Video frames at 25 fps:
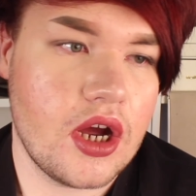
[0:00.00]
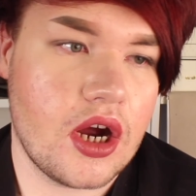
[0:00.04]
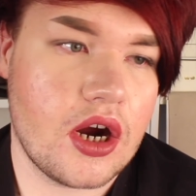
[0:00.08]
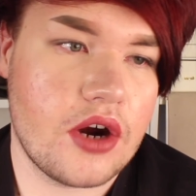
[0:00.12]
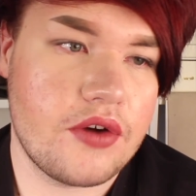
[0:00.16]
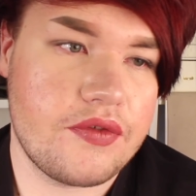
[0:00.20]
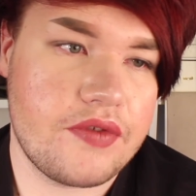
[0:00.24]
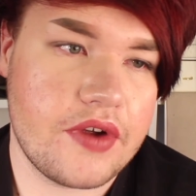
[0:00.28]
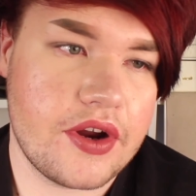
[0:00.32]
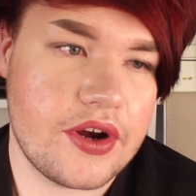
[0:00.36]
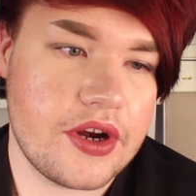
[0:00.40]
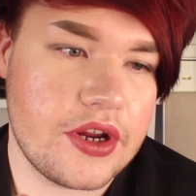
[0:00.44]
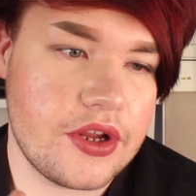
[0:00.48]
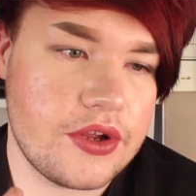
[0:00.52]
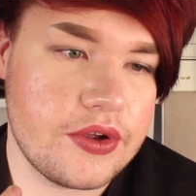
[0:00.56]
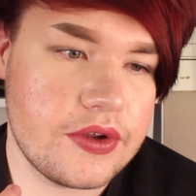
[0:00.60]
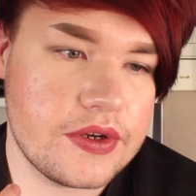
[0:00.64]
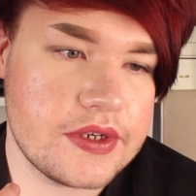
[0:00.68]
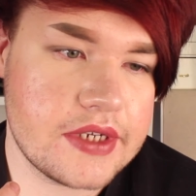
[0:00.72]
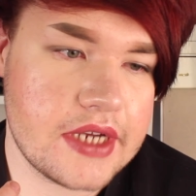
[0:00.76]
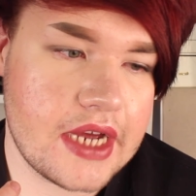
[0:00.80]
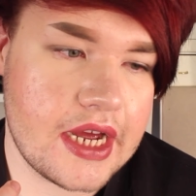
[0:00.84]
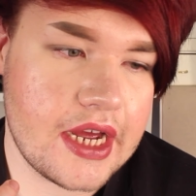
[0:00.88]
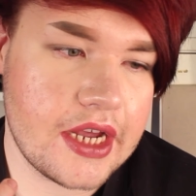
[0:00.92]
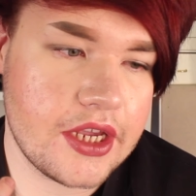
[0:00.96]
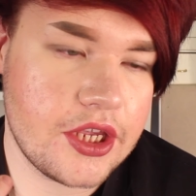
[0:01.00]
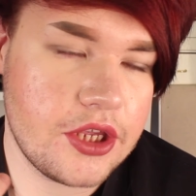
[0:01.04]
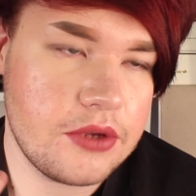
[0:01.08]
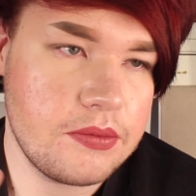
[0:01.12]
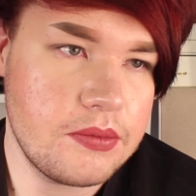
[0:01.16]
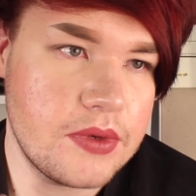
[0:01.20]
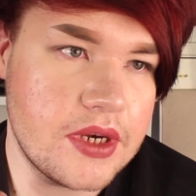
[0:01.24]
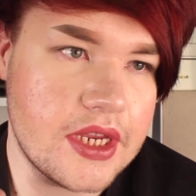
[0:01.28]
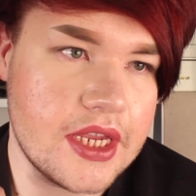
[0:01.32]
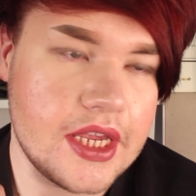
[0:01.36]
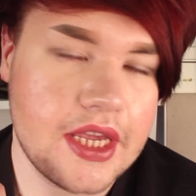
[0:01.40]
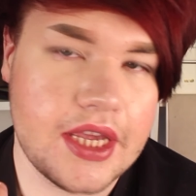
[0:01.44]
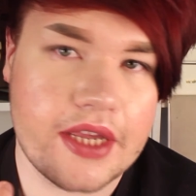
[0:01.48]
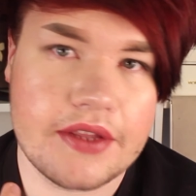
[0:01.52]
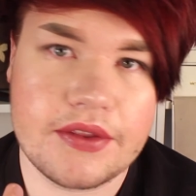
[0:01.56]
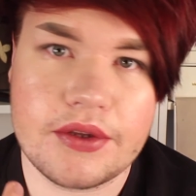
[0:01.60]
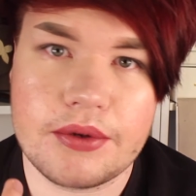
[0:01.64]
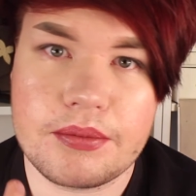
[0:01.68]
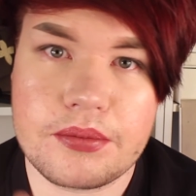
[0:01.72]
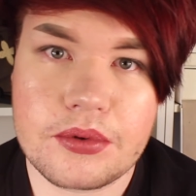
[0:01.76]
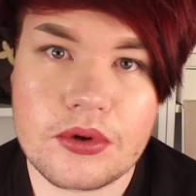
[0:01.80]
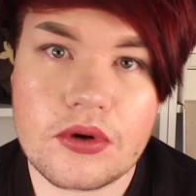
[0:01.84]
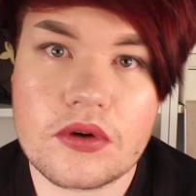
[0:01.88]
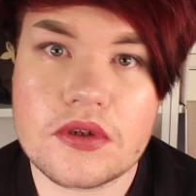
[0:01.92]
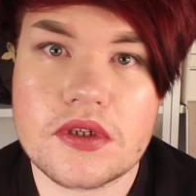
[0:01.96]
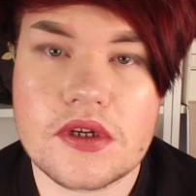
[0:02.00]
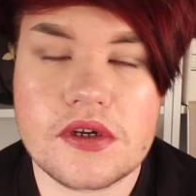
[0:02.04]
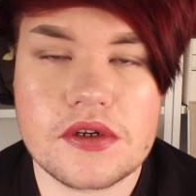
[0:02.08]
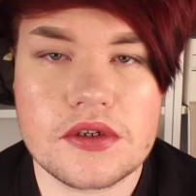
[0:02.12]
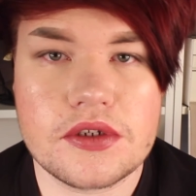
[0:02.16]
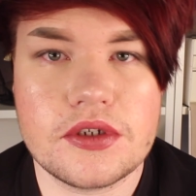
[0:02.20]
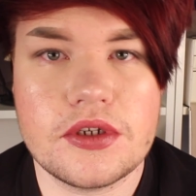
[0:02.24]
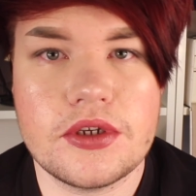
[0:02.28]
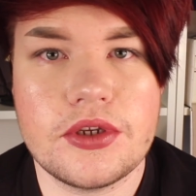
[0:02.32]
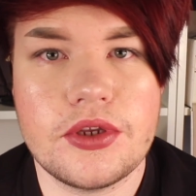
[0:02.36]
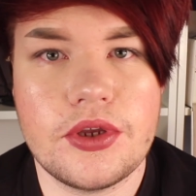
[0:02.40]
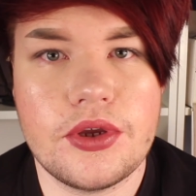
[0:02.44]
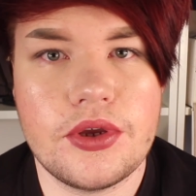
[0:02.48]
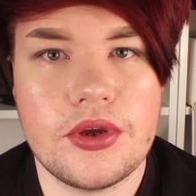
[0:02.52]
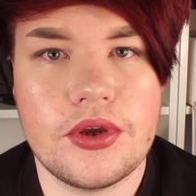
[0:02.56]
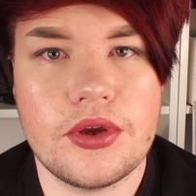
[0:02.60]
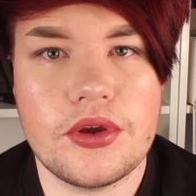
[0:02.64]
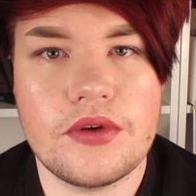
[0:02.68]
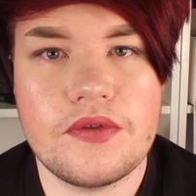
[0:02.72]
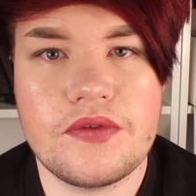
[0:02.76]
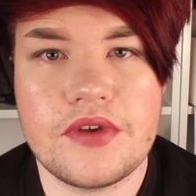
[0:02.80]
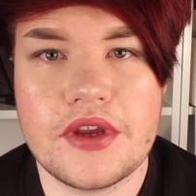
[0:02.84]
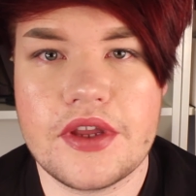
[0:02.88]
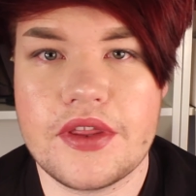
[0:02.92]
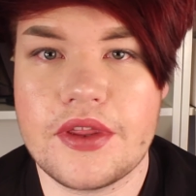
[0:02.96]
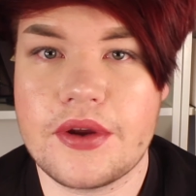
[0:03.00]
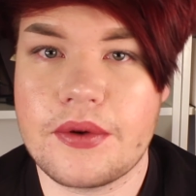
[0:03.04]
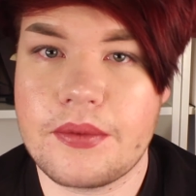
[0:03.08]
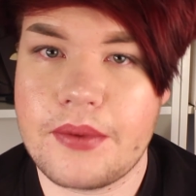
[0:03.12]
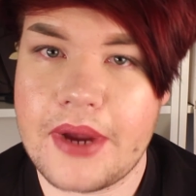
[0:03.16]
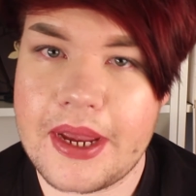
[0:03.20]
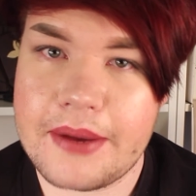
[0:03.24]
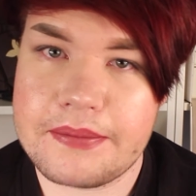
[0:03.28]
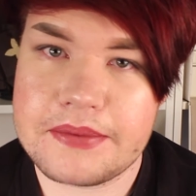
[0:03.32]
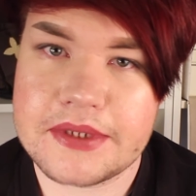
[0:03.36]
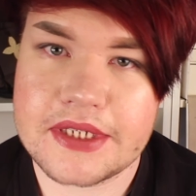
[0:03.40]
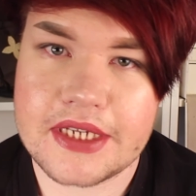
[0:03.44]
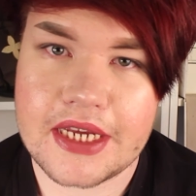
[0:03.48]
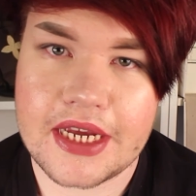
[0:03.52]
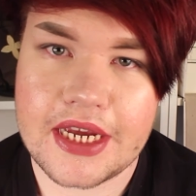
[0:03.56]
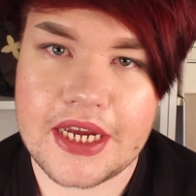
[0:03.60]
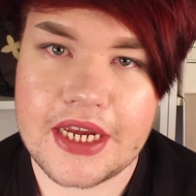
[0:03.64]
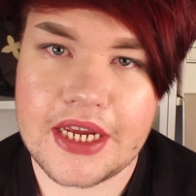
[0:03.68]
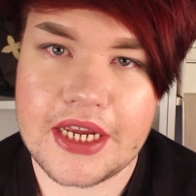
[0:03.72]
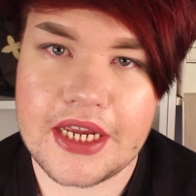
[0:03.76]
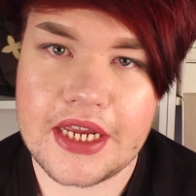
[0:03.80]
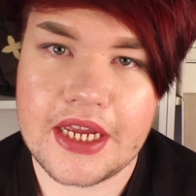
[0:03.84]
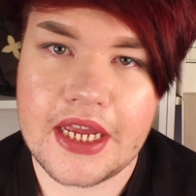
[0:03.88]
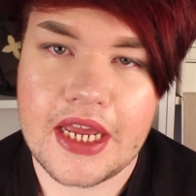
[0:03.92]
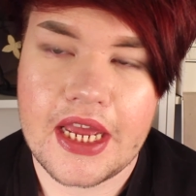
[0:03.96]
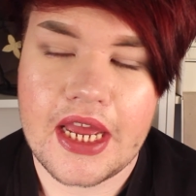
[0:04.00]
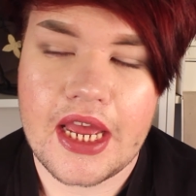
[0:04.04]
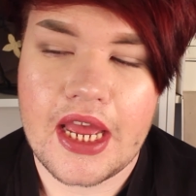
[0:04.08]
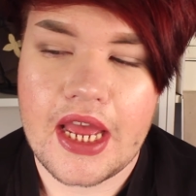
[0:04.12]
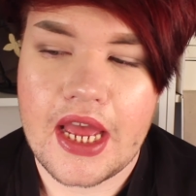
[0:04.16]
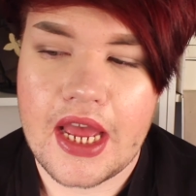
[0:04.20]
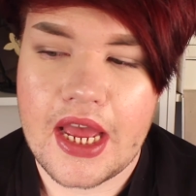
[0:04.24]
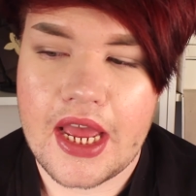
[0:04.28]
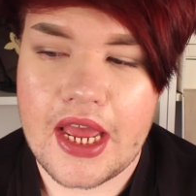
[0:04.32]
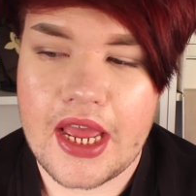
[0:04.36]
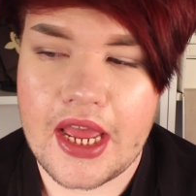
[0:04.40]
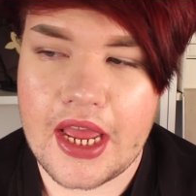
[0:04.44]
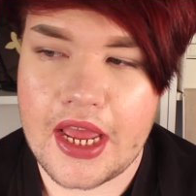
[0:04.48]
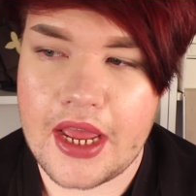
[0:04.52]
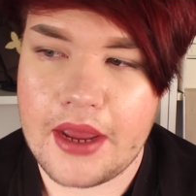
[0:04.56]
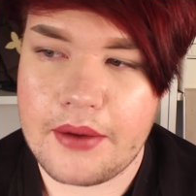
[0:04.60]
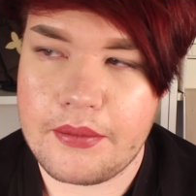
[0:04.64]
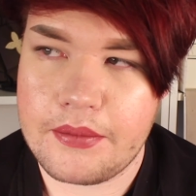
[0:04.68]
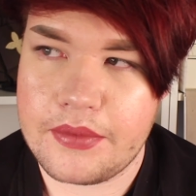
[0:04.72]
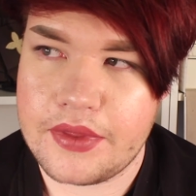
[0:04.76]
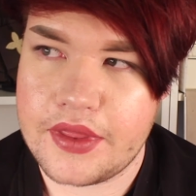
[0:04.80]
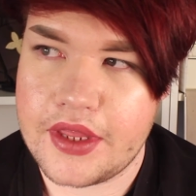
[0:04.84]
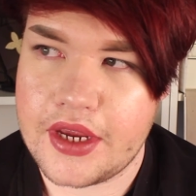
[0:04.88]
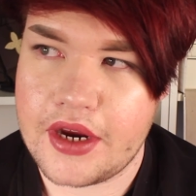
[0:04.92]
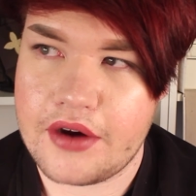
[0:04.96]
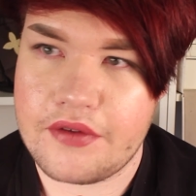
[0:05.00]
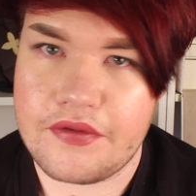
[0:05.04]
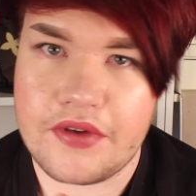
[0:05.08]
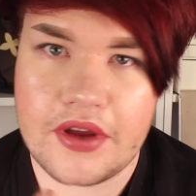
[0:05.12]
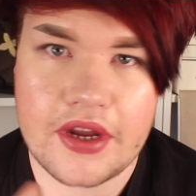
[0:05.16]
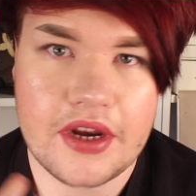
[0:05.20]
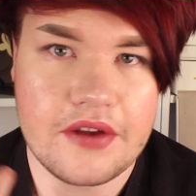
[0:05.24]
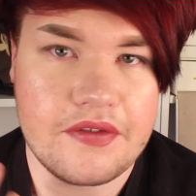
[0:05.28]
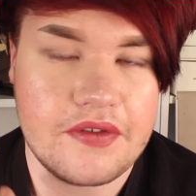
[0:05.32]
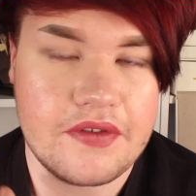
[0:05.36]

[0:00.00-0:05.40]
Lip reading: are very good at communicating their product to you via their website. They are very